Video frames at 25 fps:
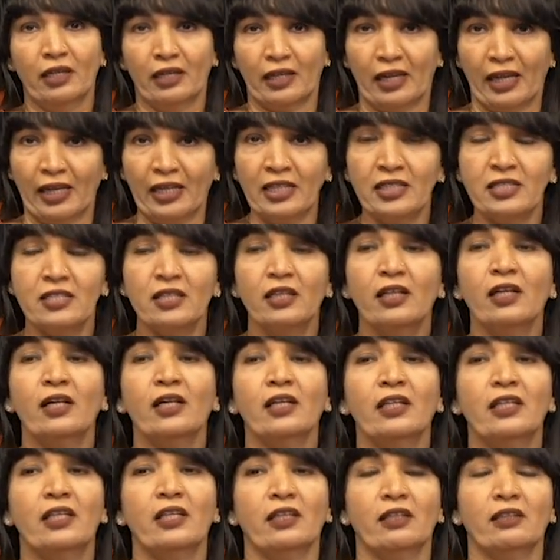right.
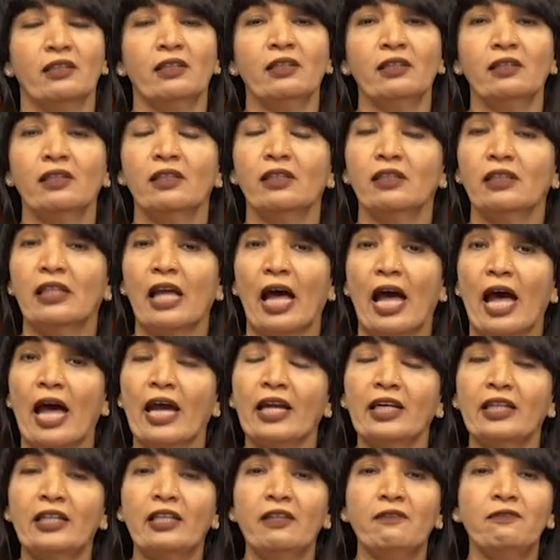Here the
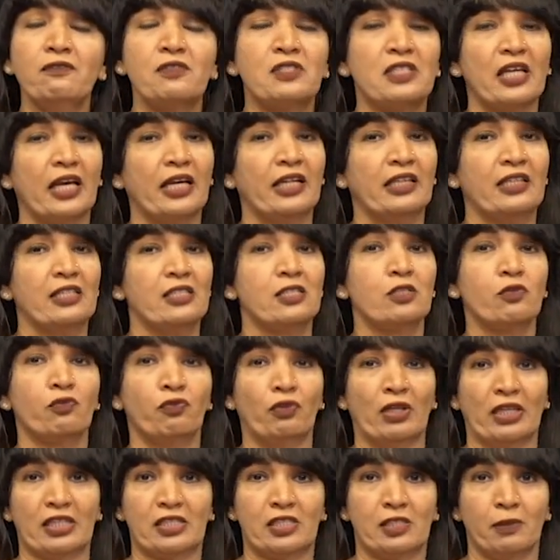active site is
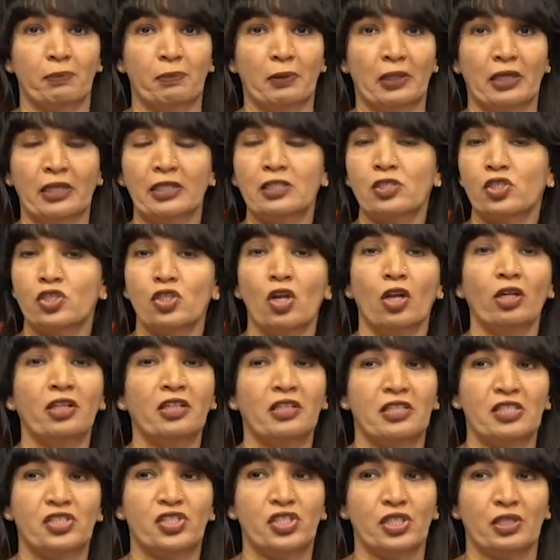flexible, it is
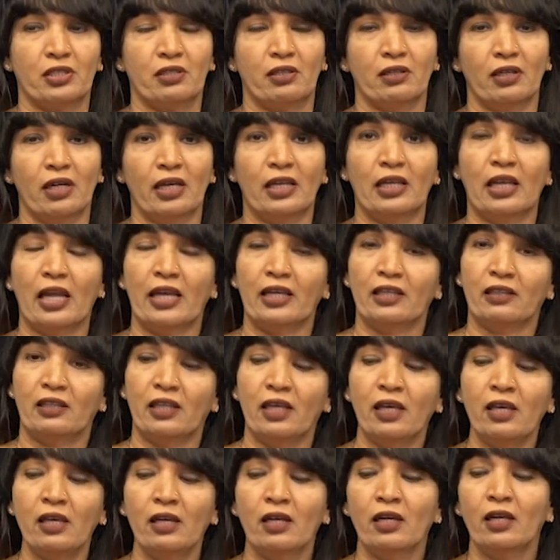not rigid unlike
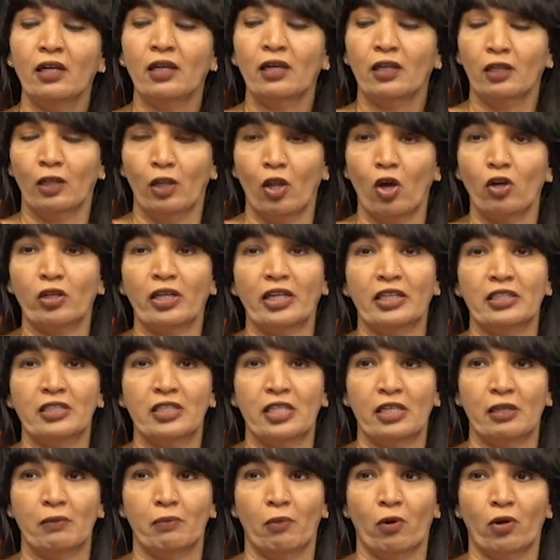the lock and
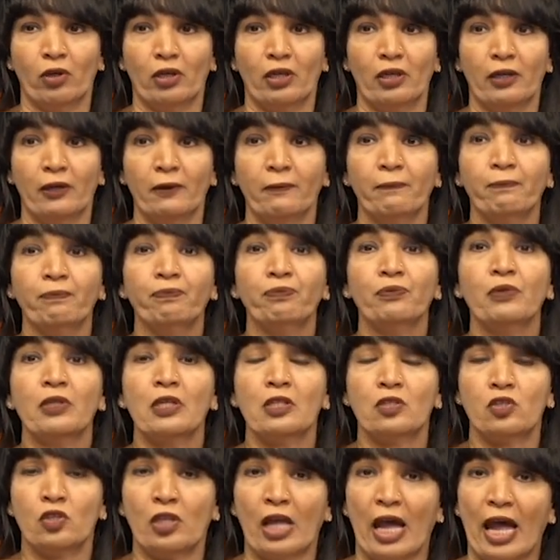key model.
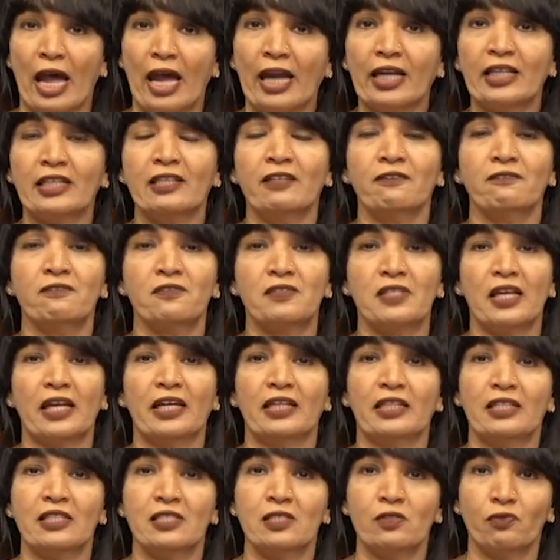So, the active
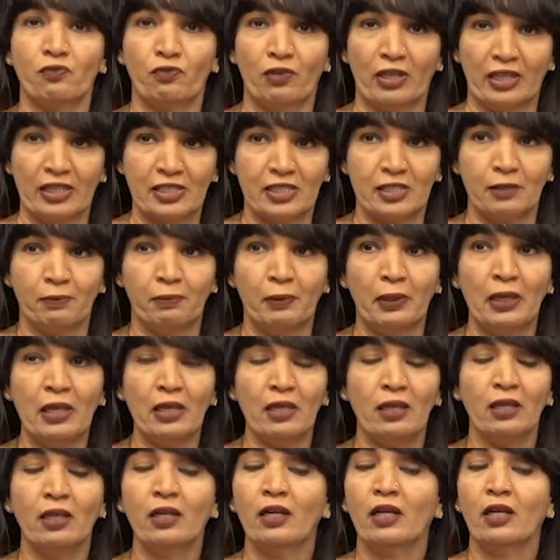site is flexible,
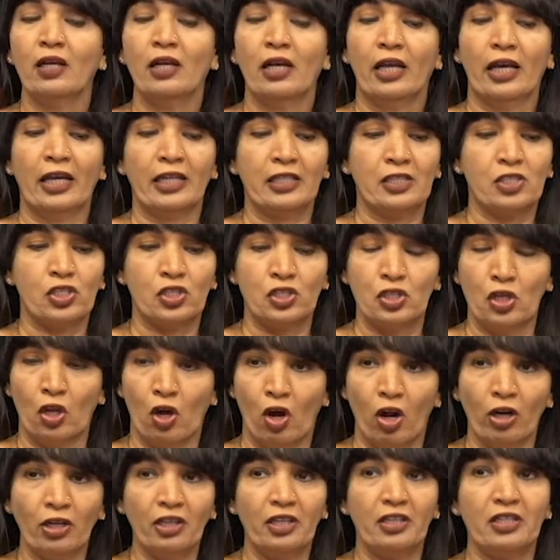it is
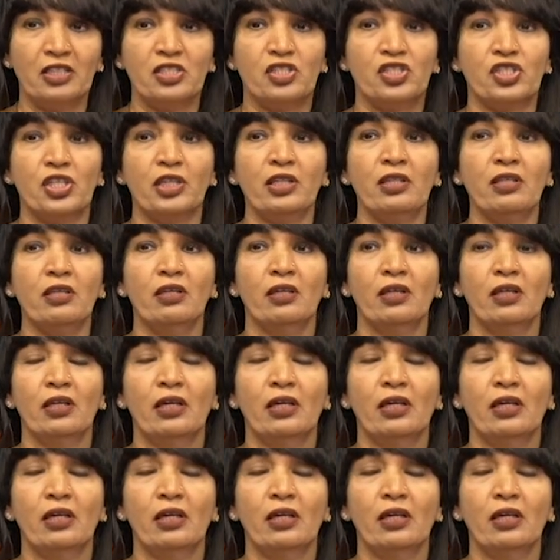not rigid